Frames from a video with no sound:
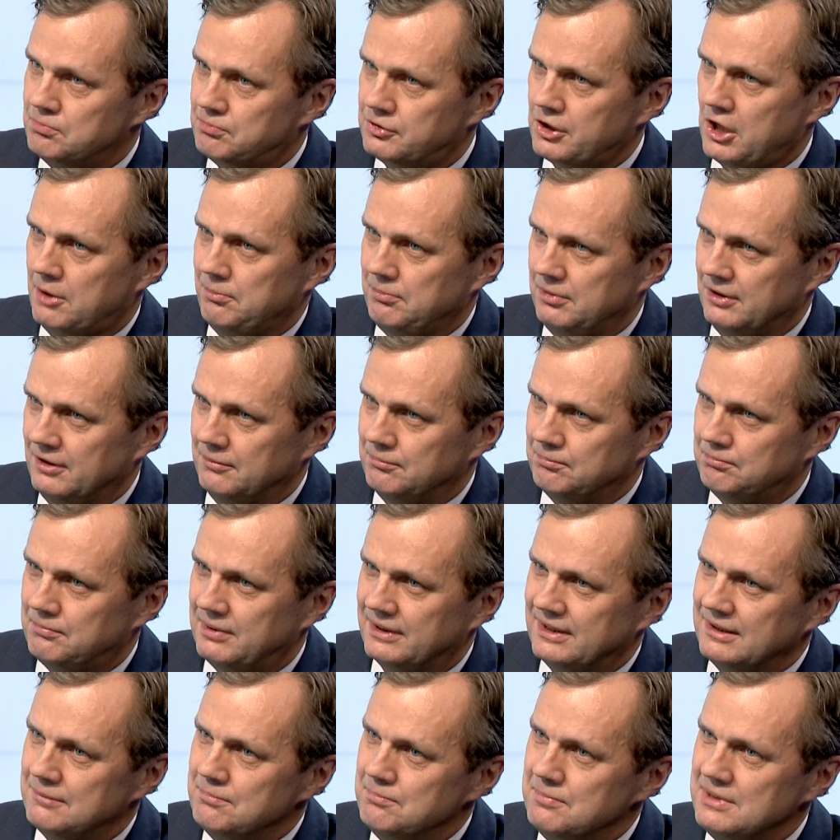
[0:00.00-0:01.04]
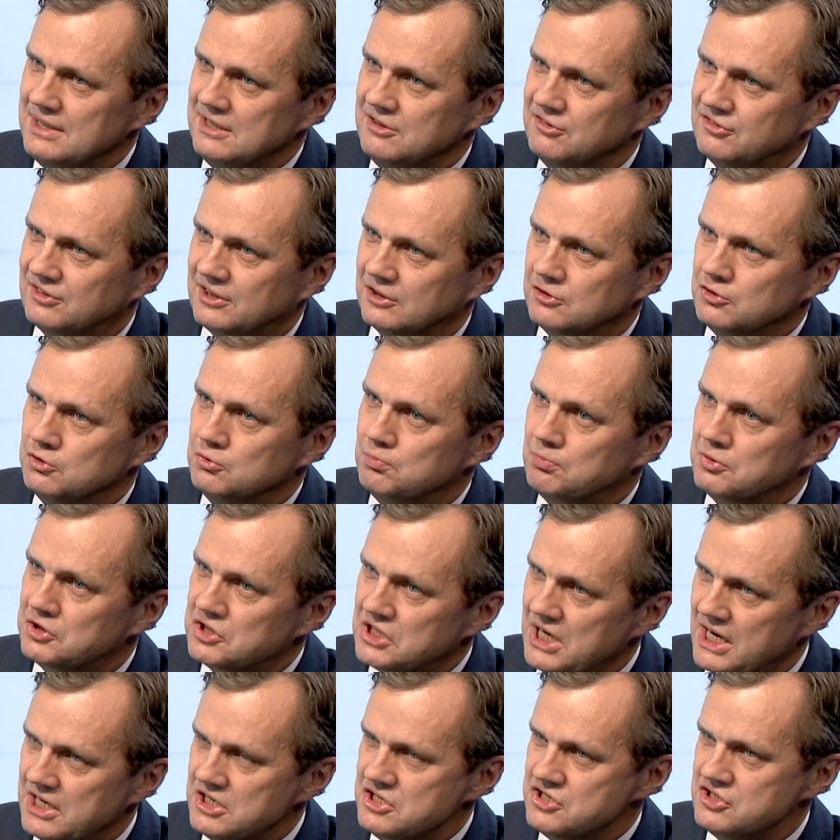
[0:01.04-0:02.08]
problem, but it means that you
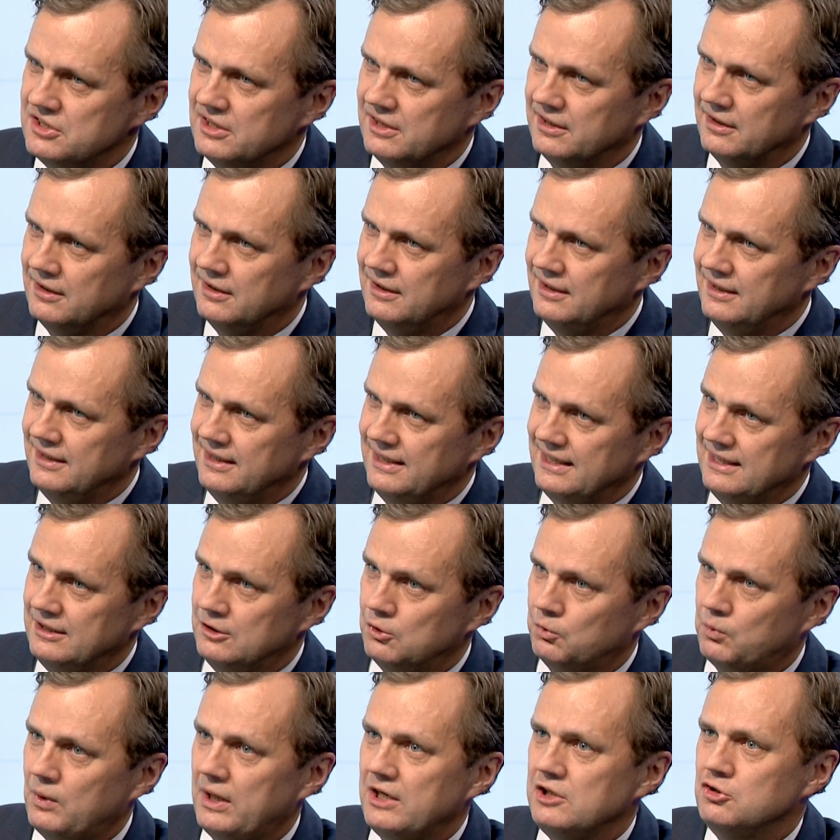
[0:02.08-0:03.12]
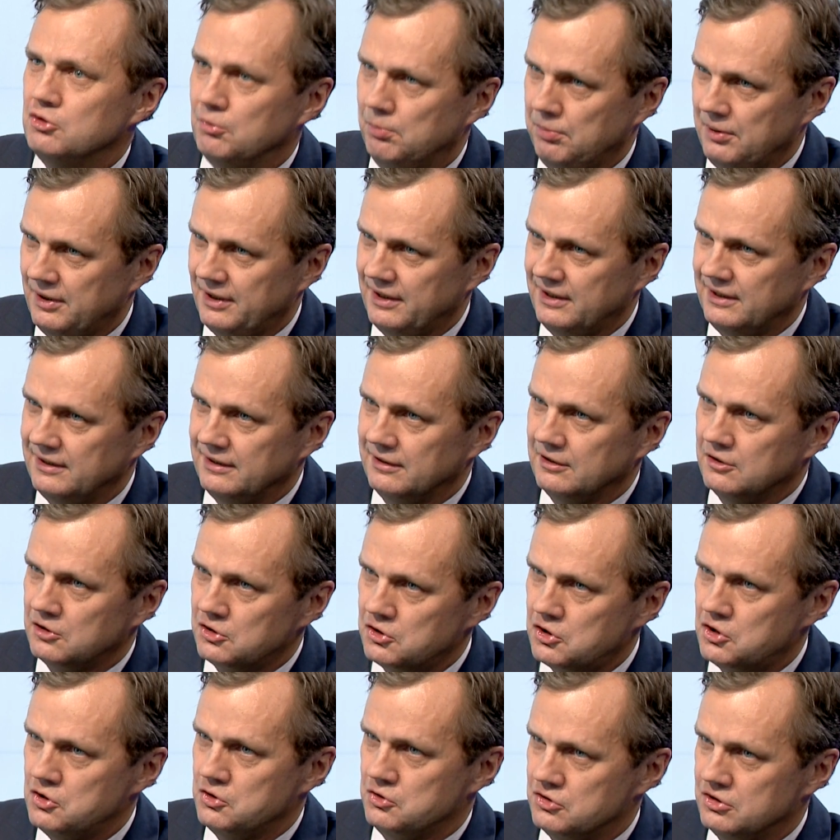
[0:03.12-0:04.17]
potentially, in the way you're playing,
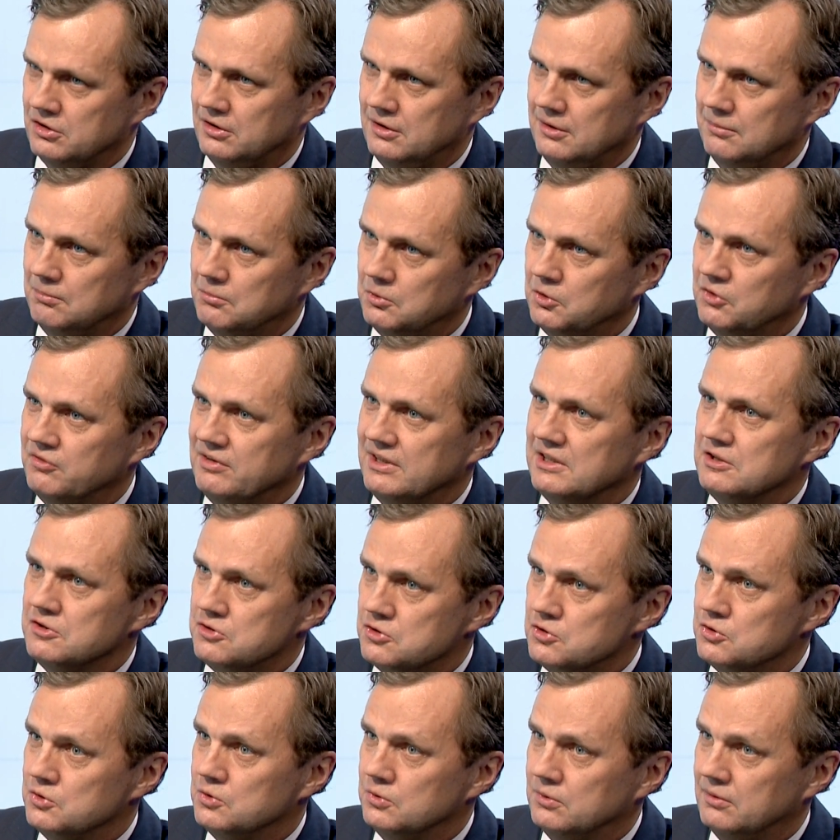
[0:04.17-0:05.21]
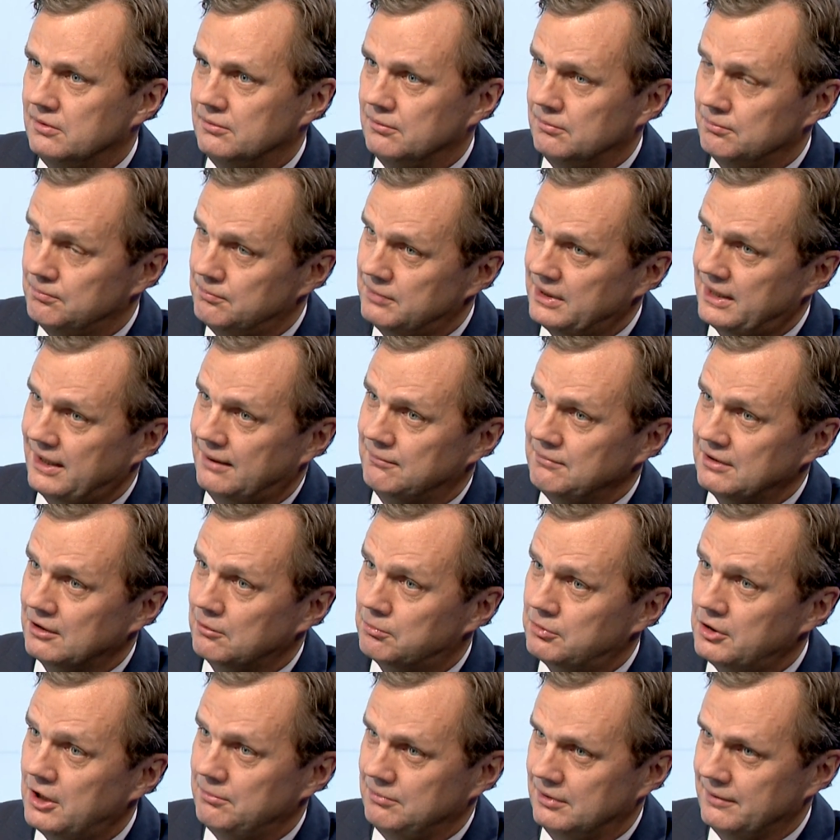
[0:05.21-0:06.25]
could move into becoming a
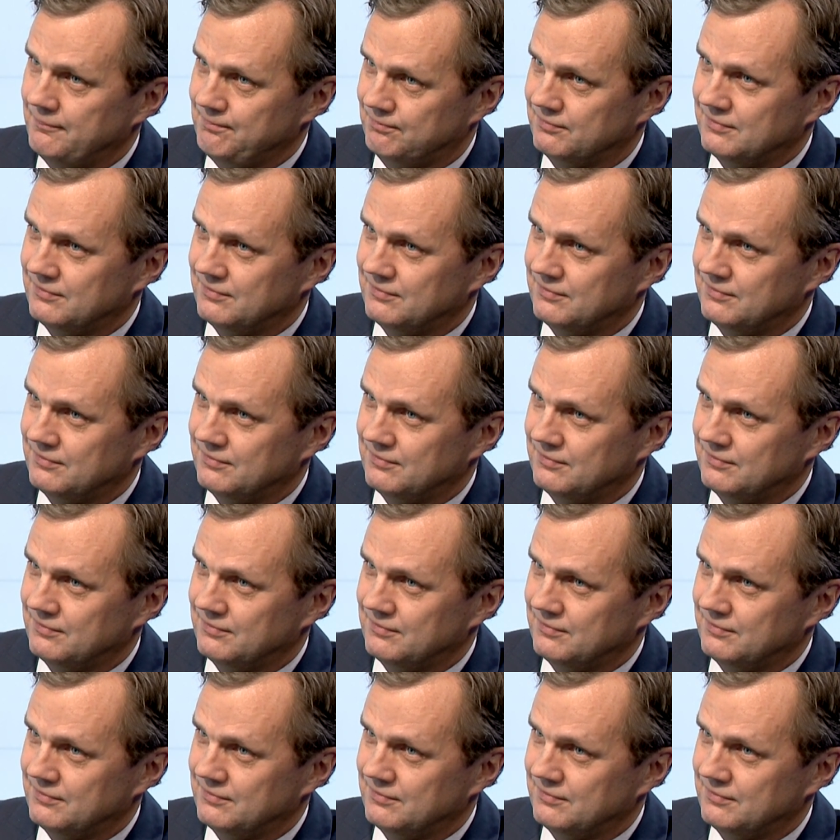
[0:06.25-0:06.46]
problem.